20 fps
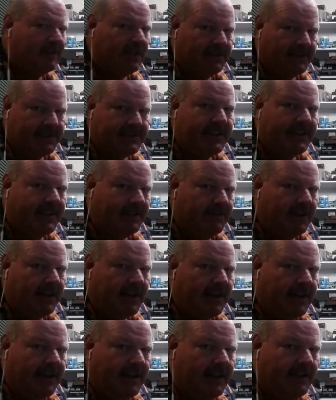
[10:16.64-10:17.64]
this can give you
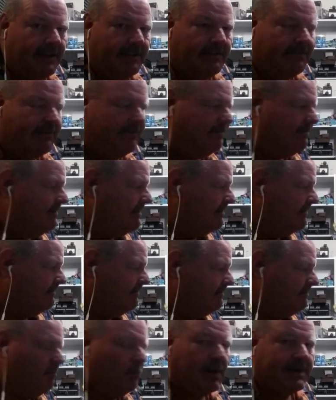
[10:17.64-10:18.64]
an idea
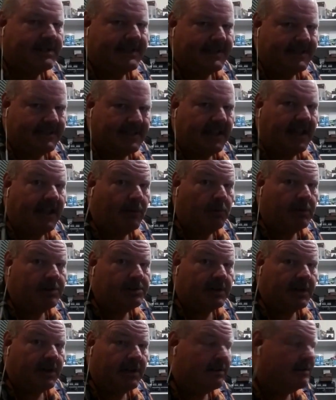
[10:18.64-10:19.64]
of what's inside and what
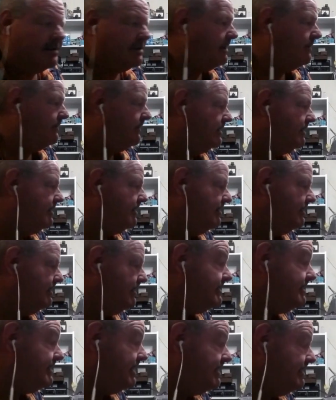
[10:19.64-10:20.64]
you're getting yourself into. And
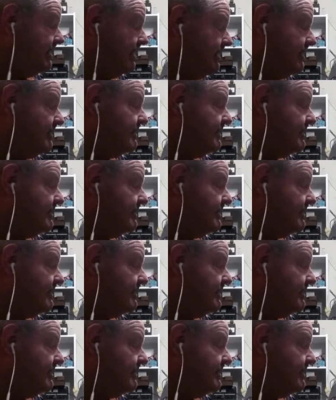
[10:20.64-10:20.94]
this actually, it